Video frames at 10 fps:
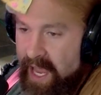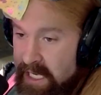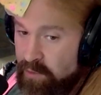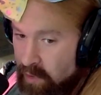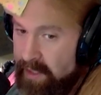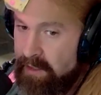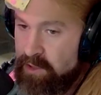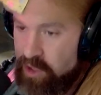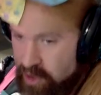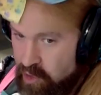in ring,
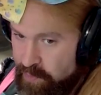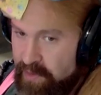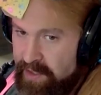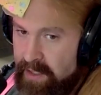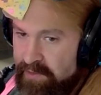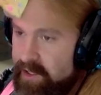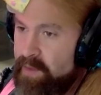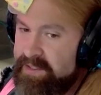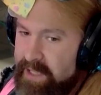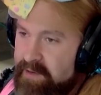super thin. So
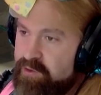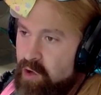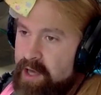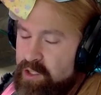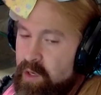instead of trying to